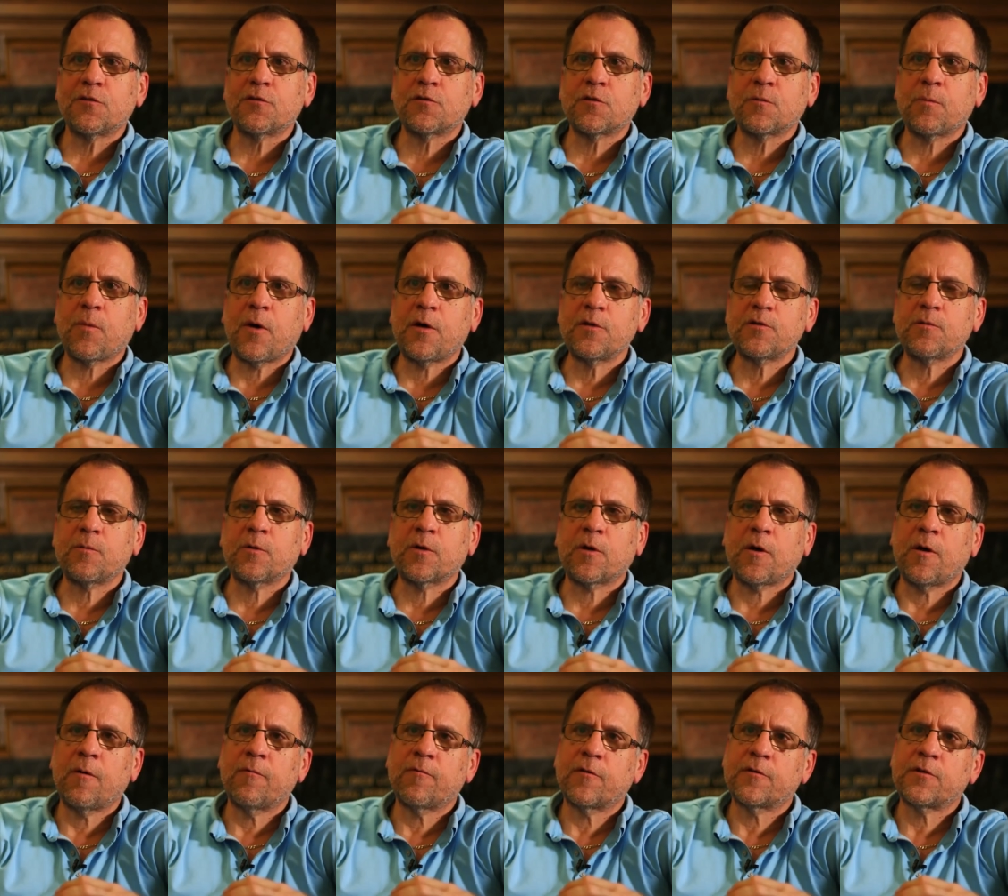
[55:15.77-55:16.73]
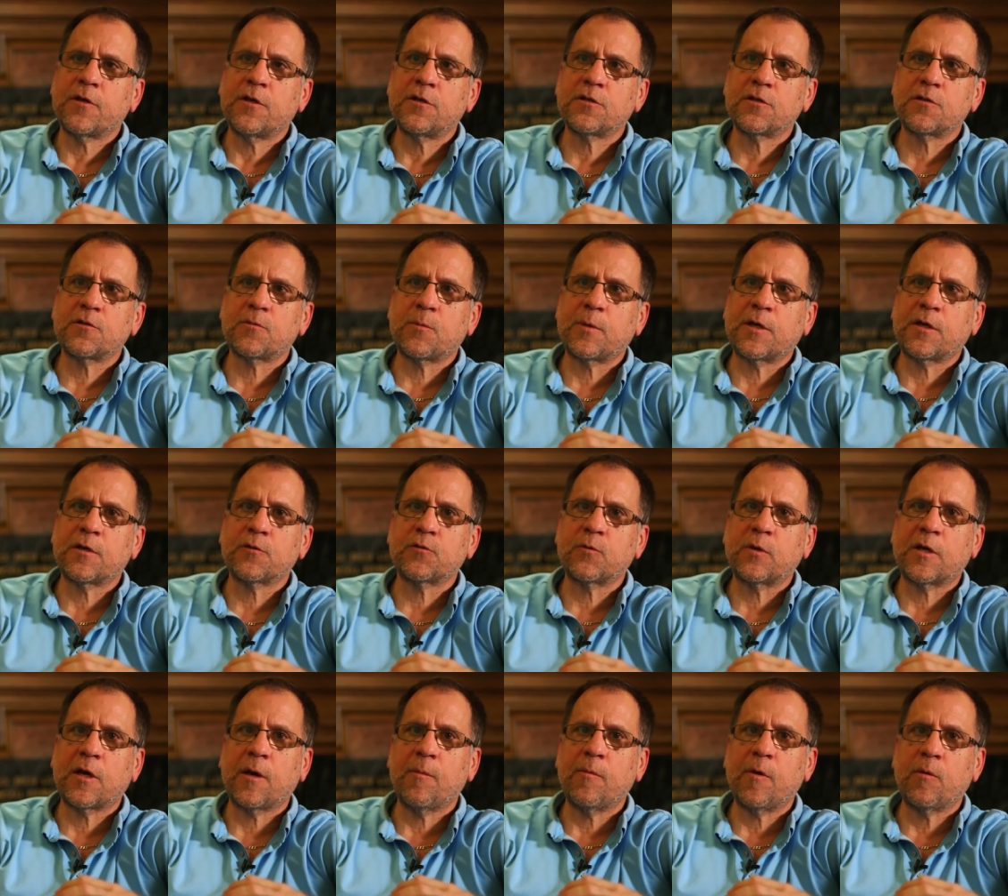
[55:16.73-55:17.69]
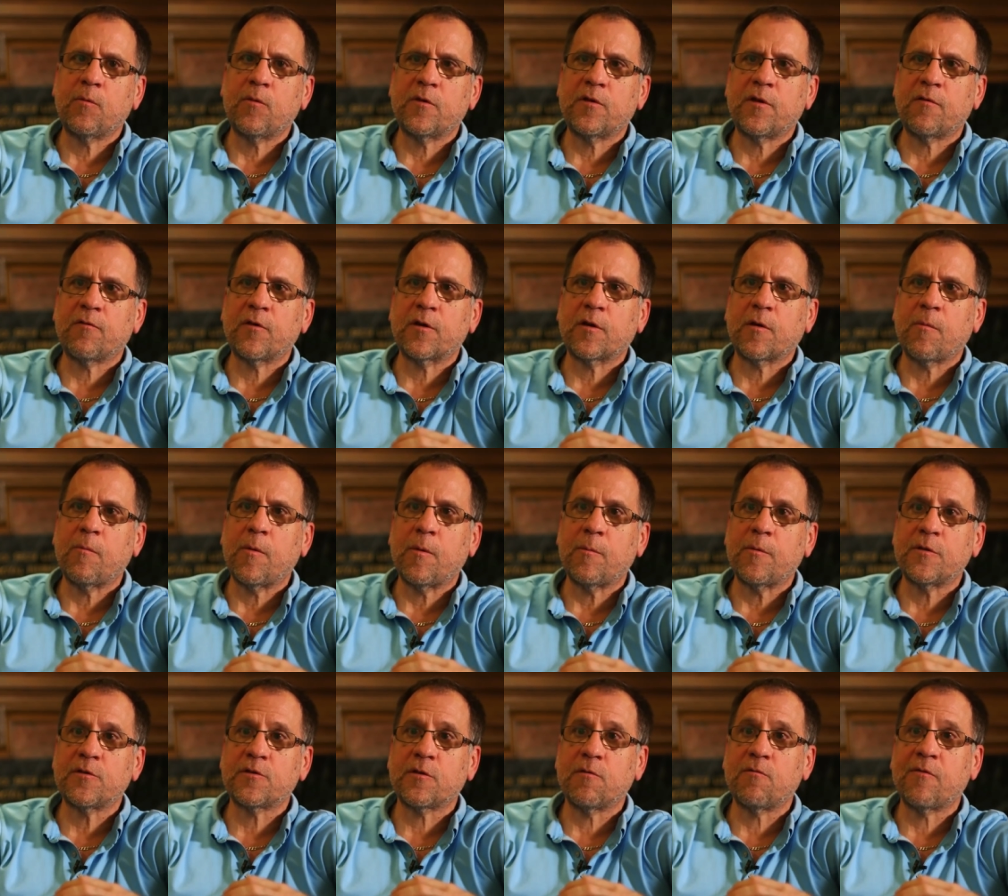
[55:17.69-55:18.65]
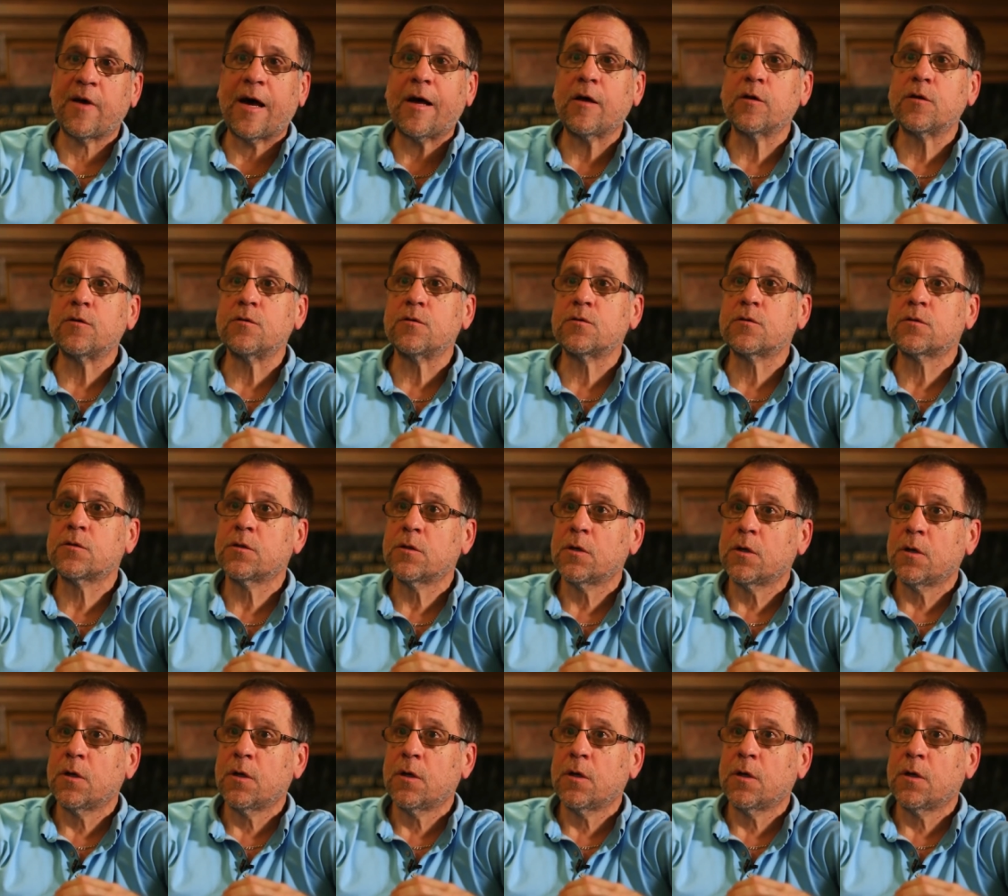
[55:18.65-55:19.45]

There's impossible conversations because we come in with different commitments and values.